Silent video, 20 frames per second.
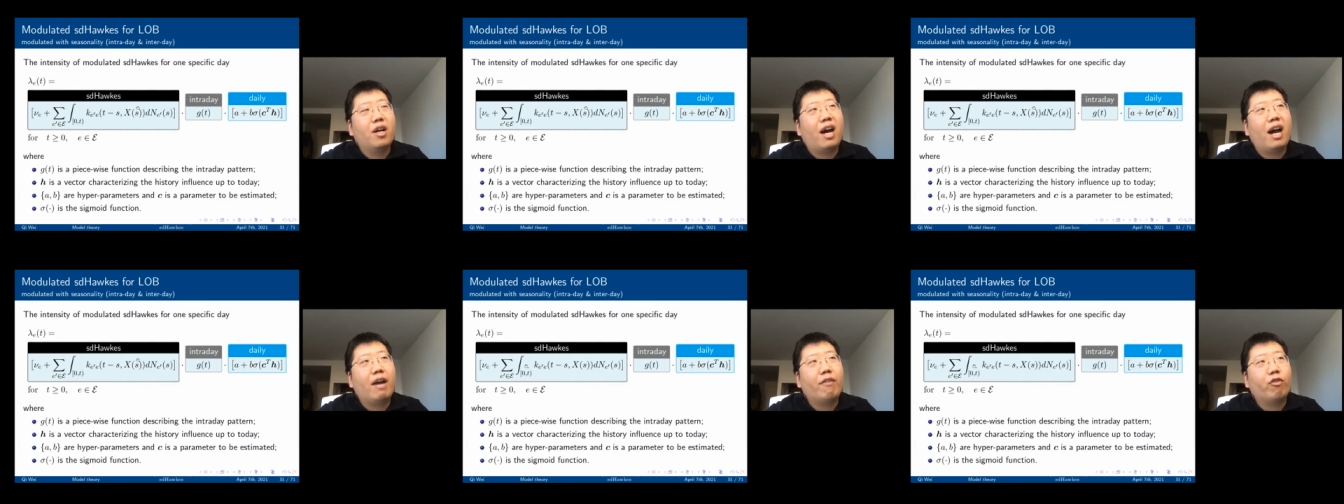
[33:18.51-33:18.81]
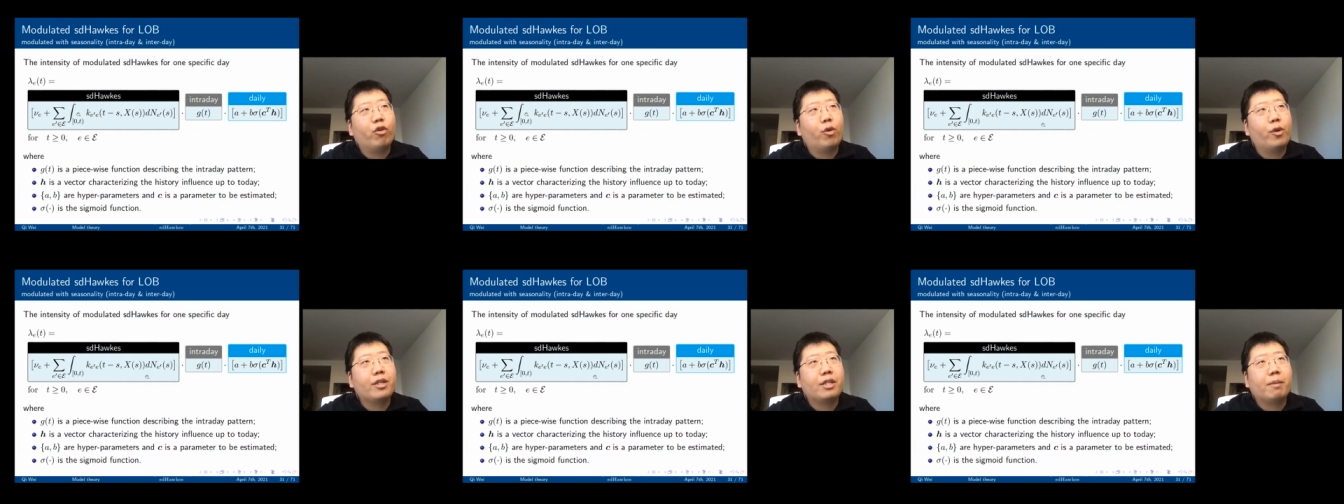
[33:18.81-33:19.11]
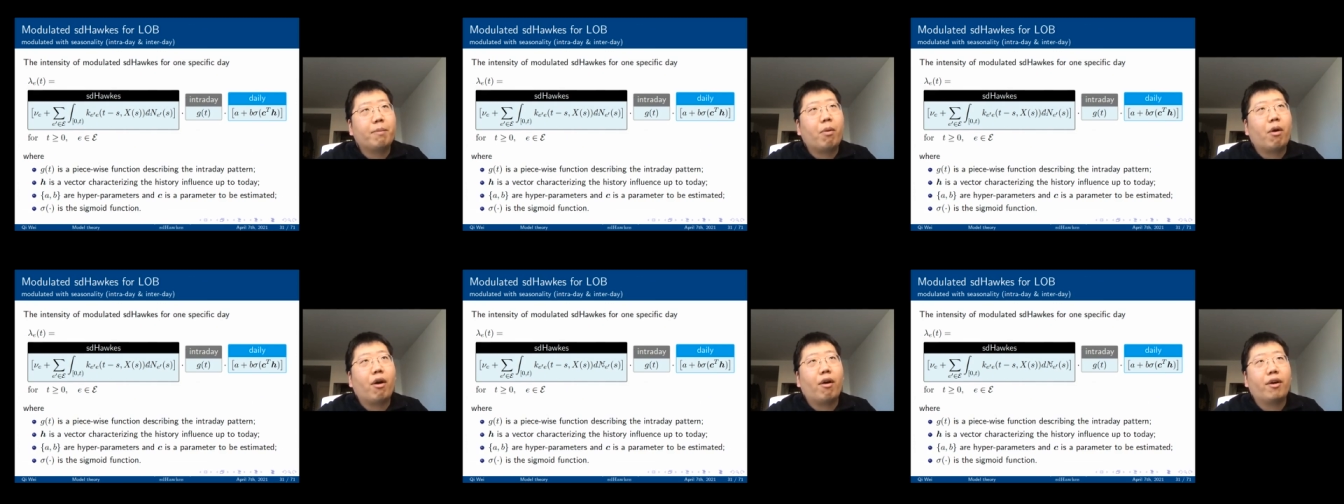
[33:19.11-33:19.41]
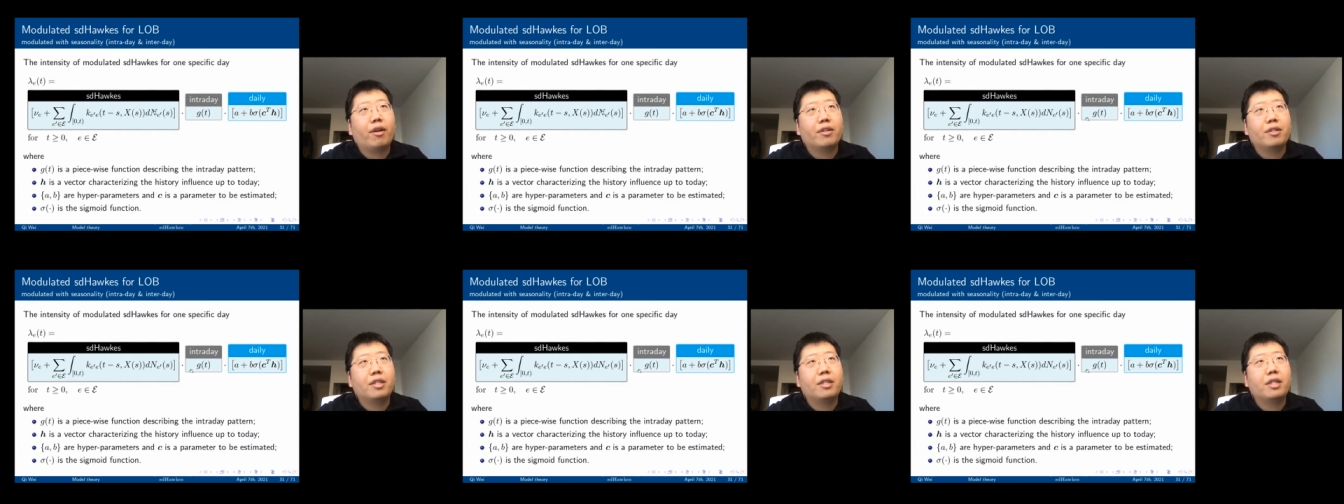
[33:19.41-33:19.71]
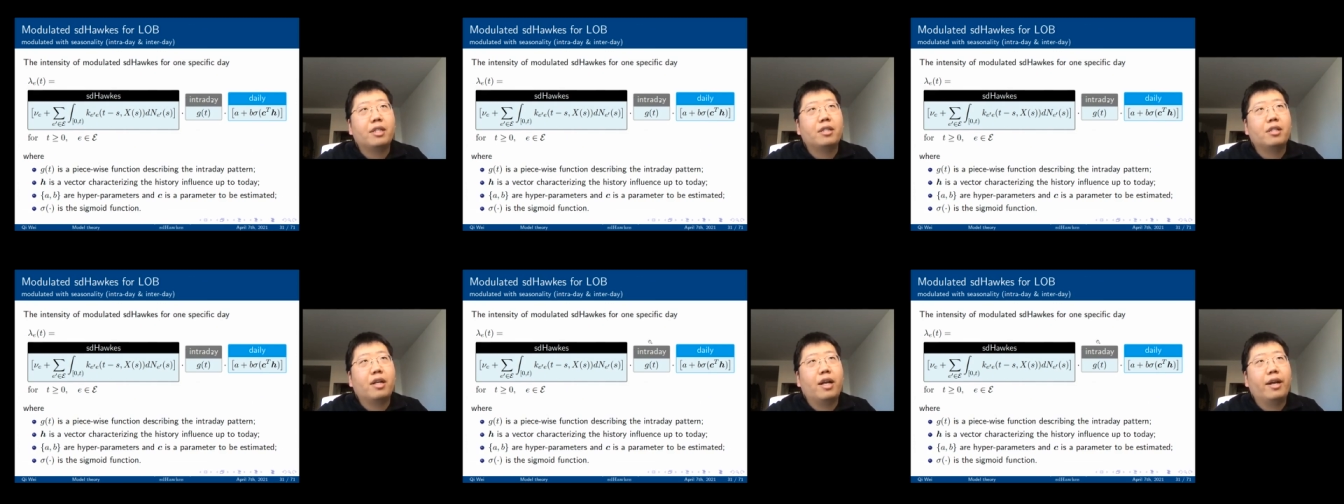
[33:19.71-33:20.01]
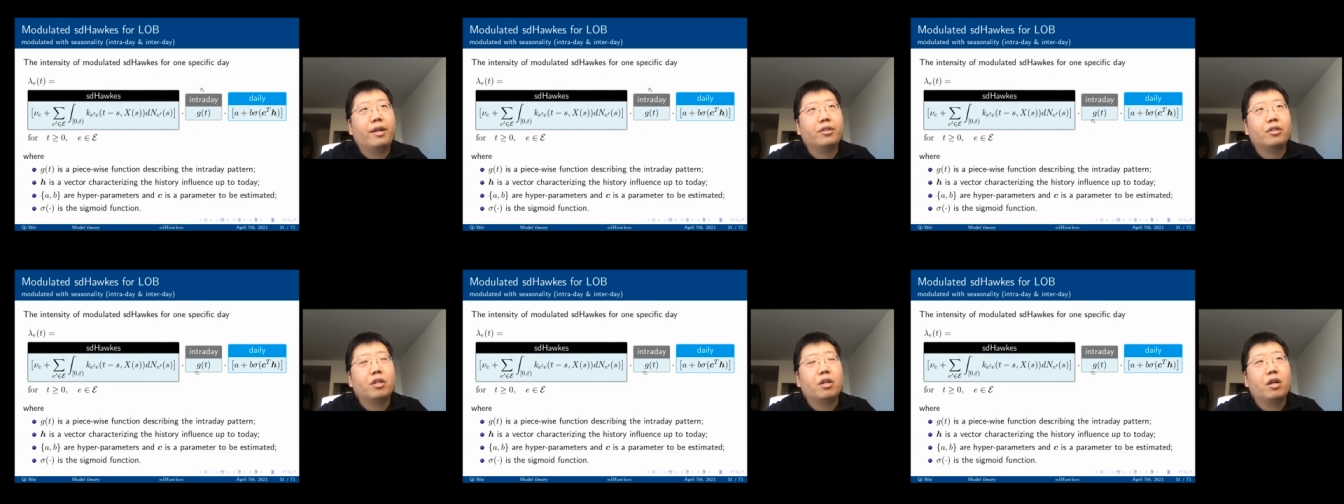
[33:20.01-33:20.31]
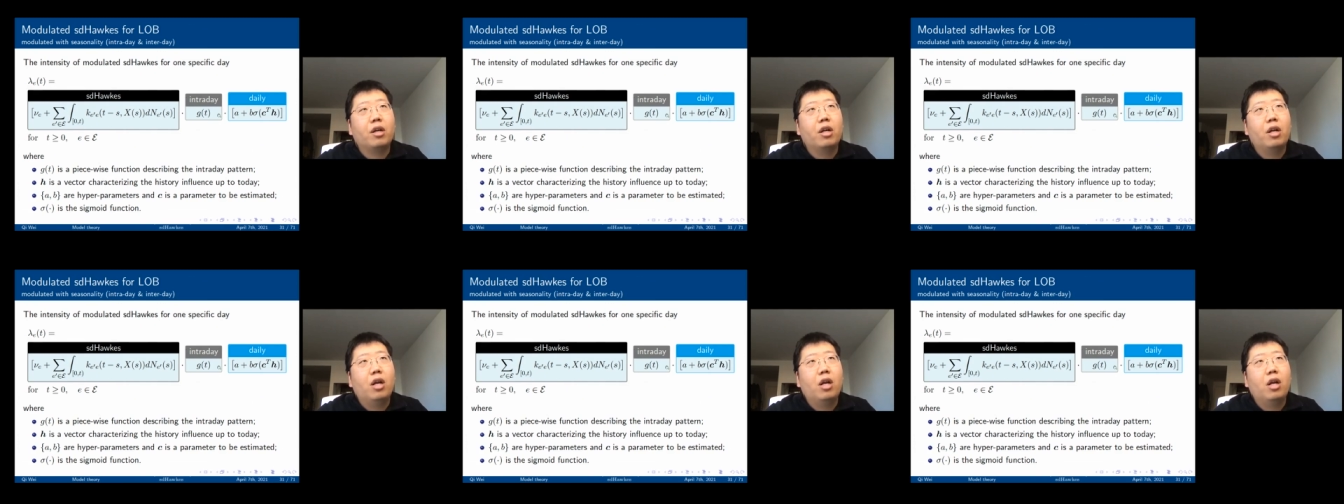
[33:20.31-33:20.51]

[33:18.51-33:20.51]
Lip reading: high frequency part. This is like the